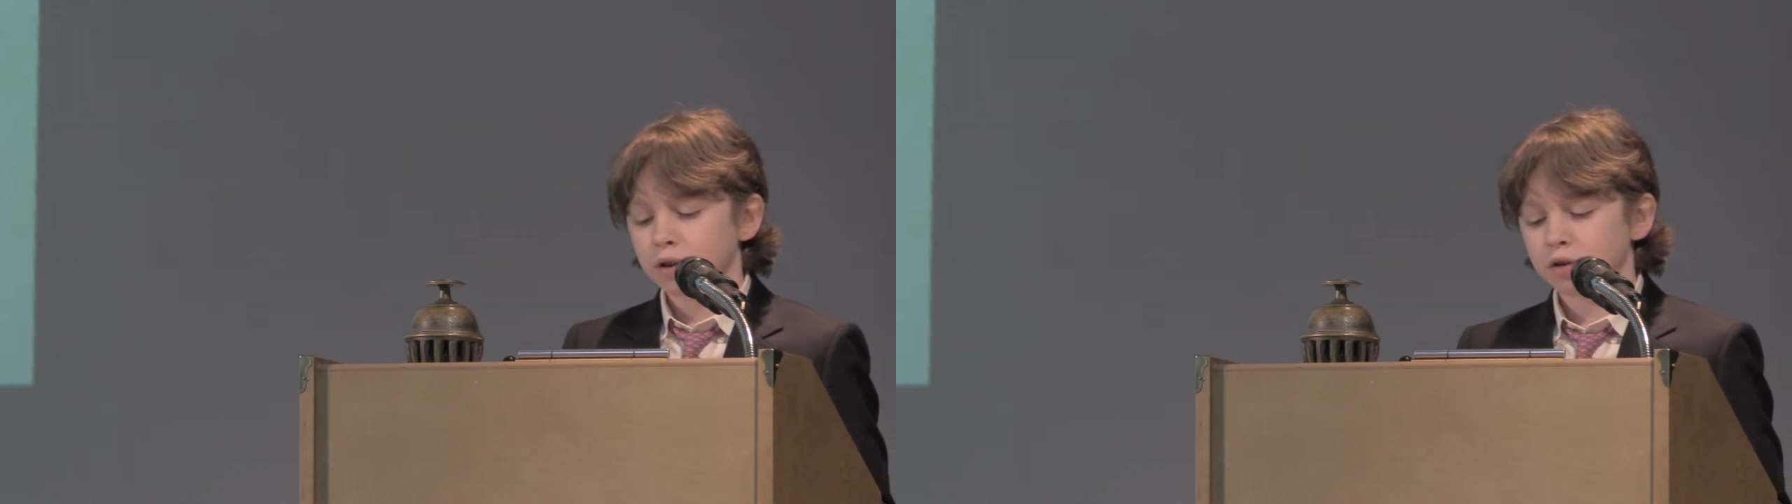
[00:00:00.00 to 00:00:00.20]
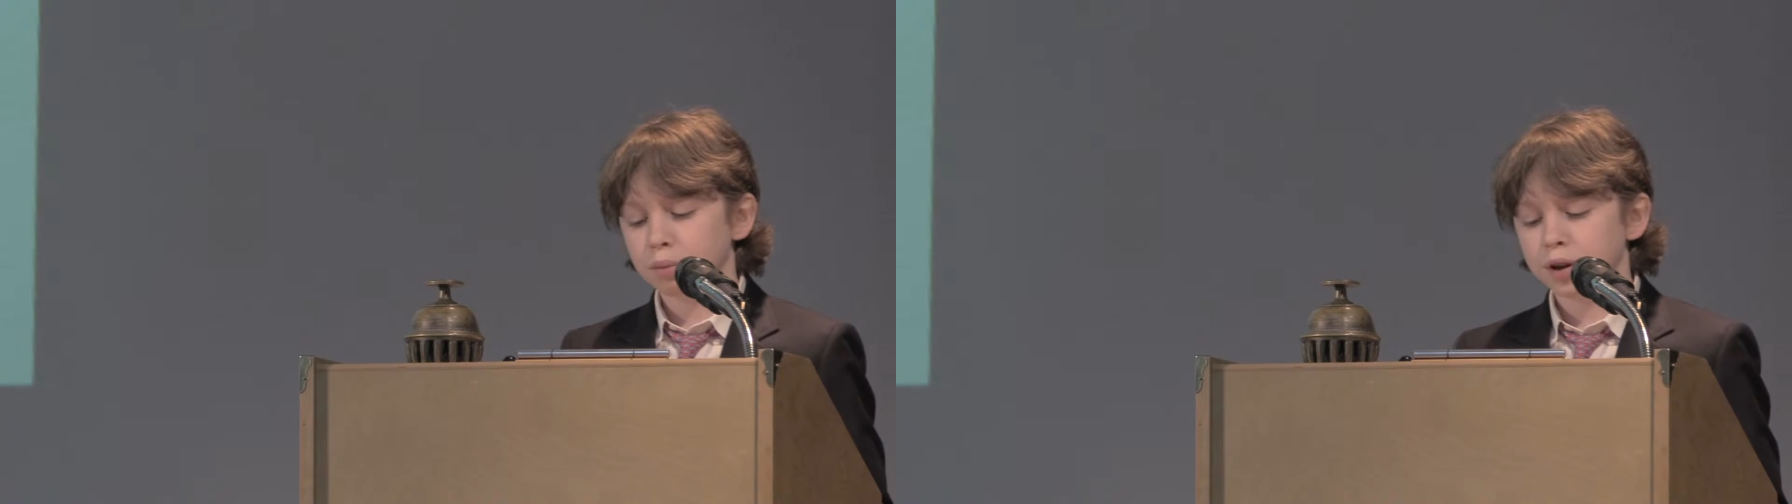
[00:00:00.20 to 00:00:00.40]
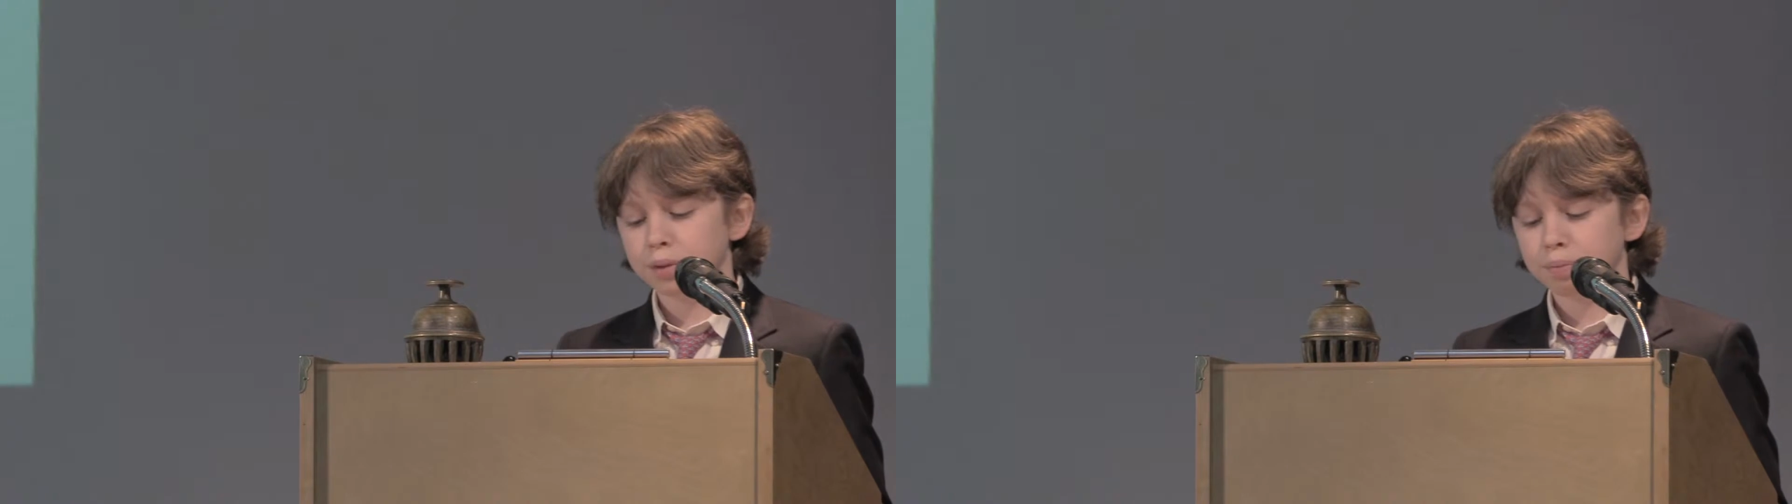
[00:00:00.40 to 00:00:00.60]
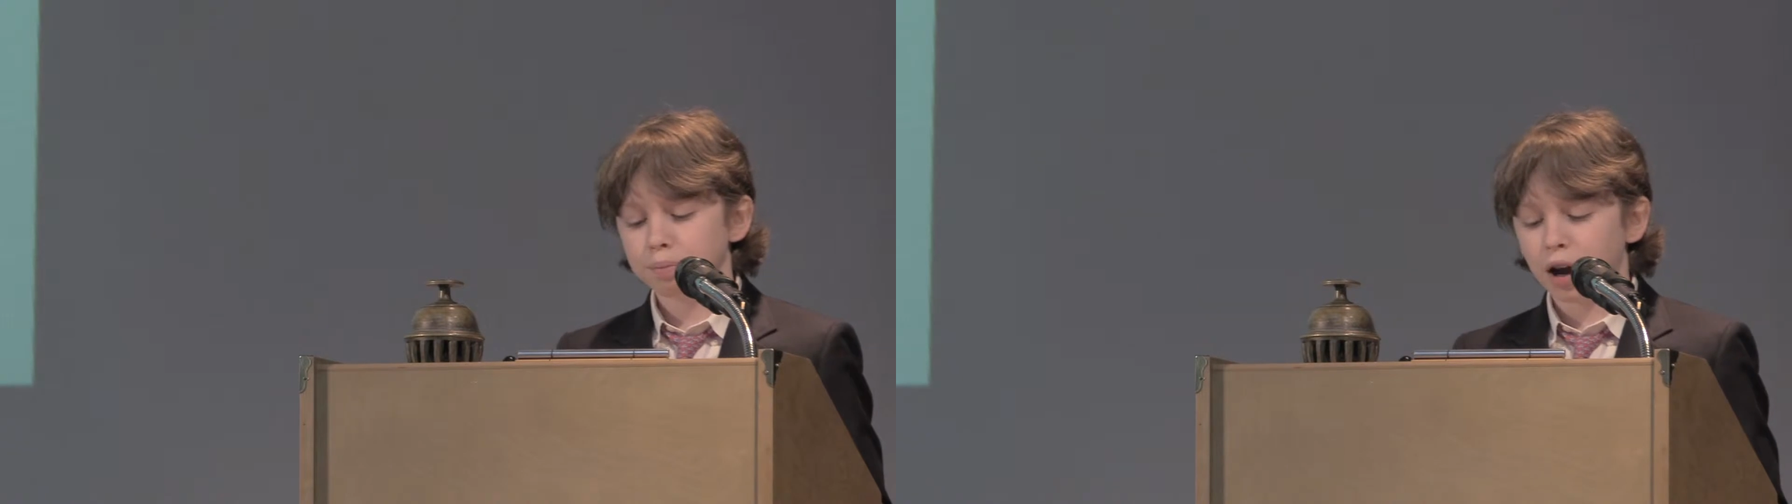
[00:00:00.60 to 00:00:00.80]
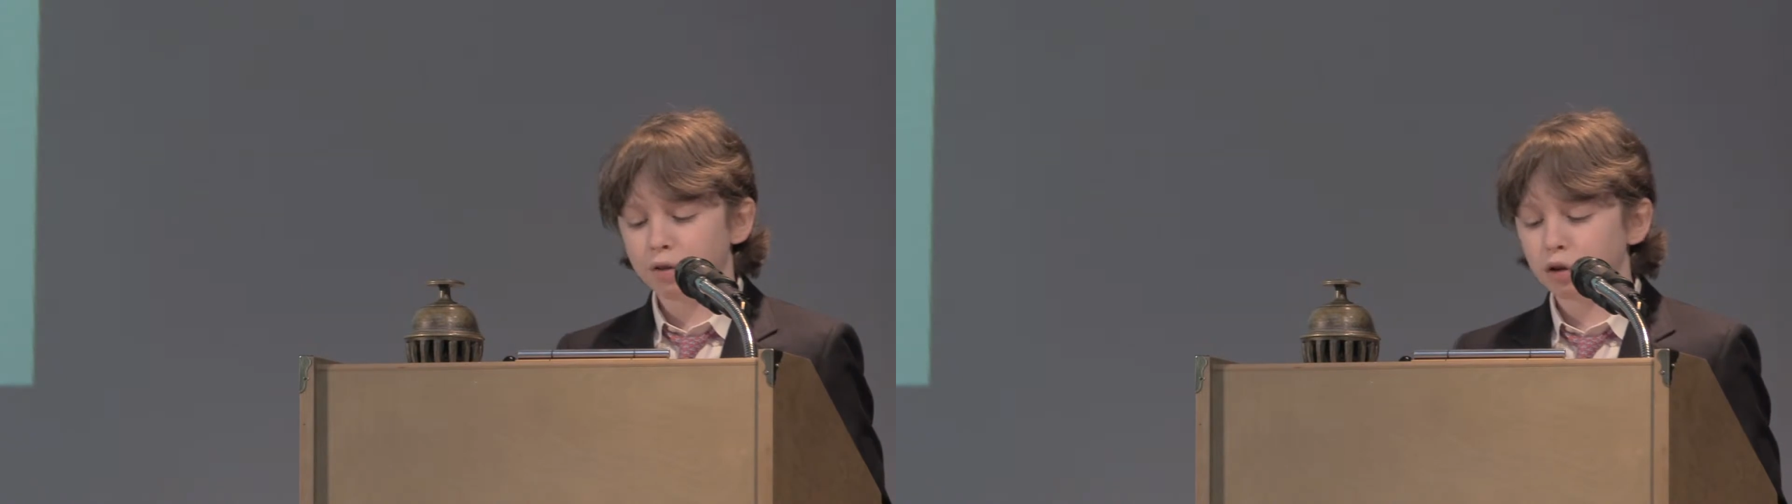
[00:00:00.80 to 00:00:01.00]
For me,
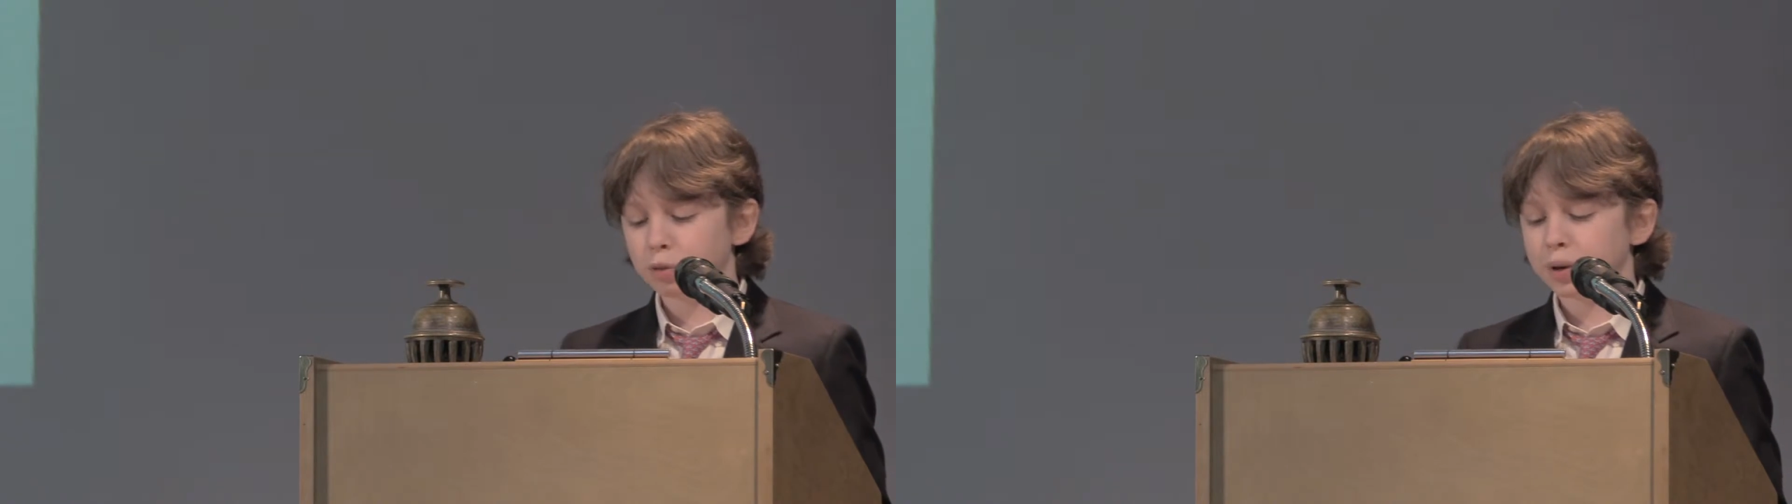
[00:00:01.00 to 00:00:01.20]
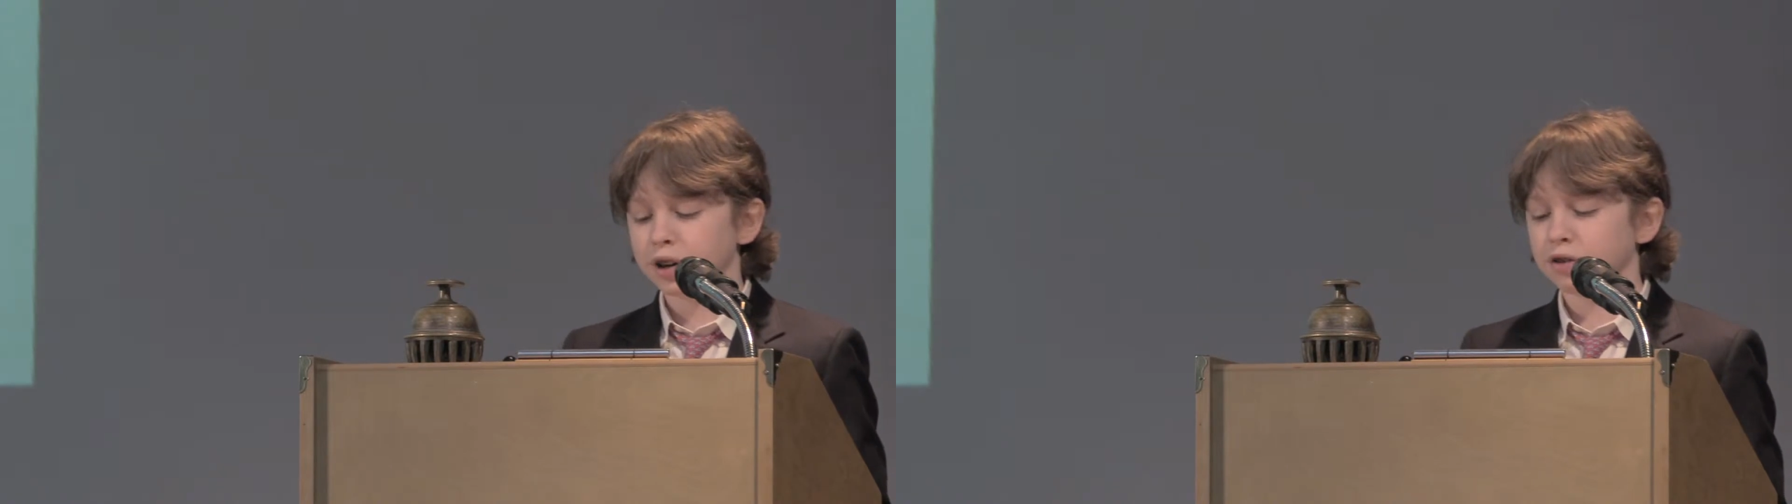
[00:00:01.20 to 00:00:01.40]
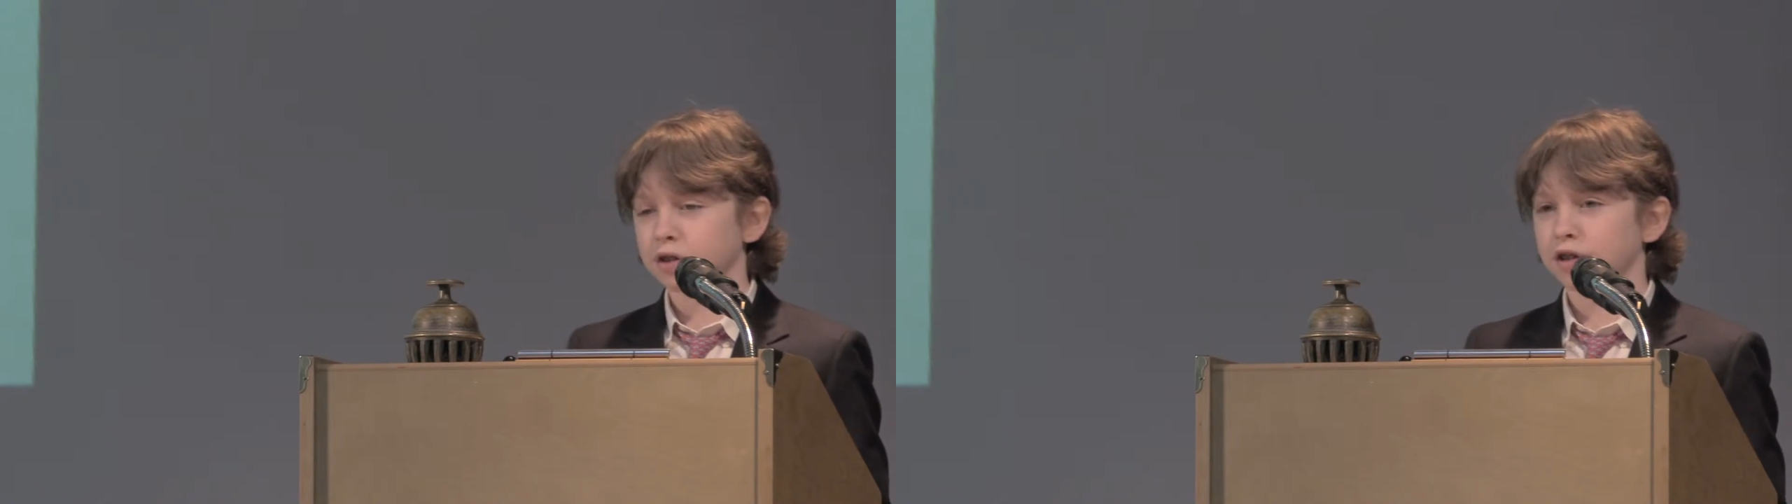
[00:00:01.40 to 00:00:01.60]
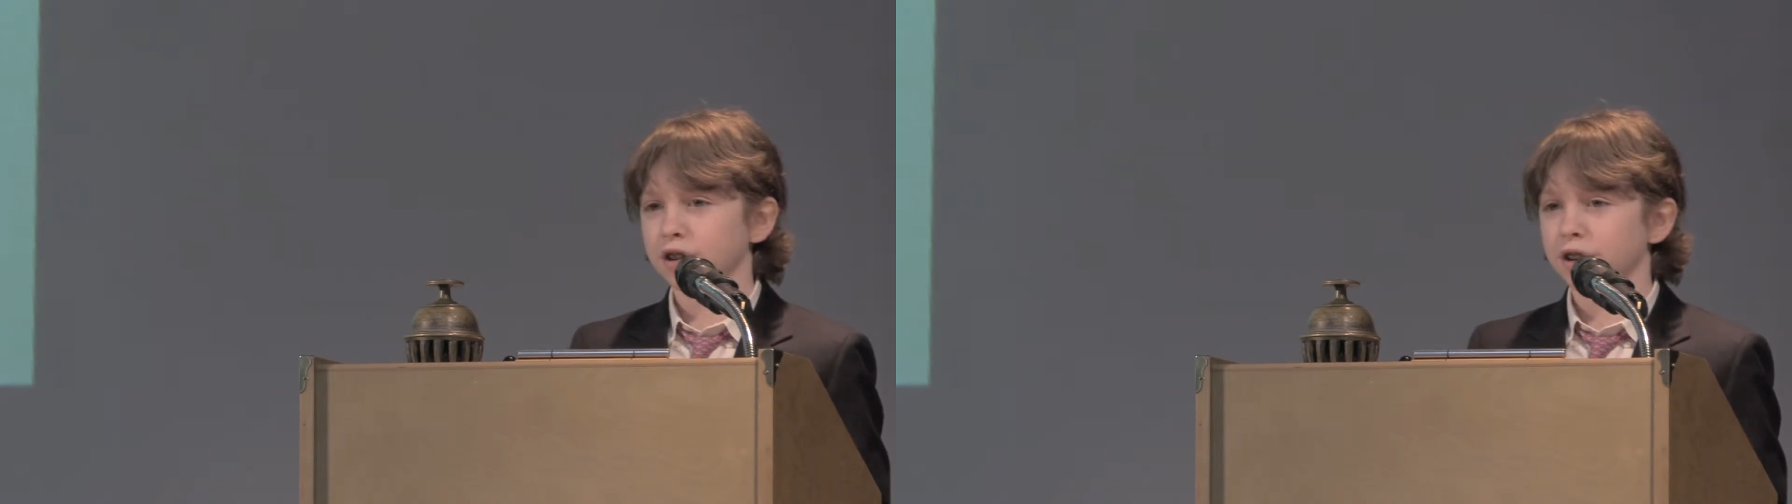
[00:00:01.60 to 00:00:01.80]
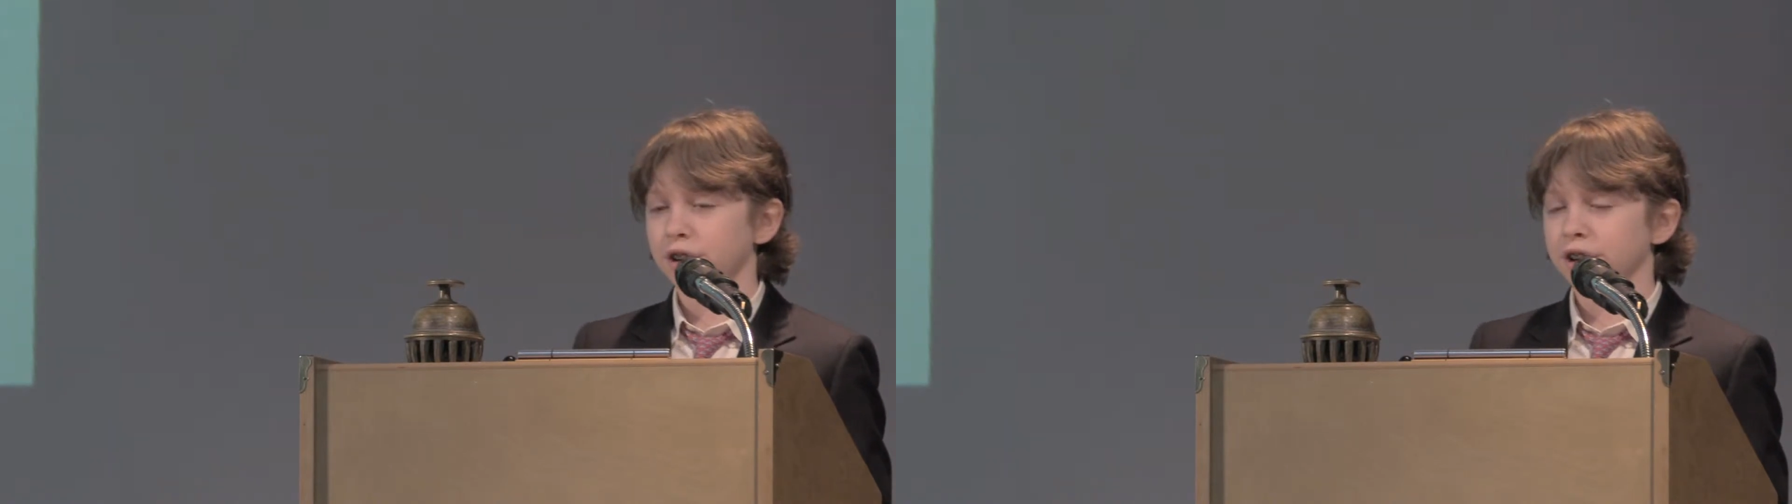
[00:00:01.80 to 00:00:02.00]
I've always been interested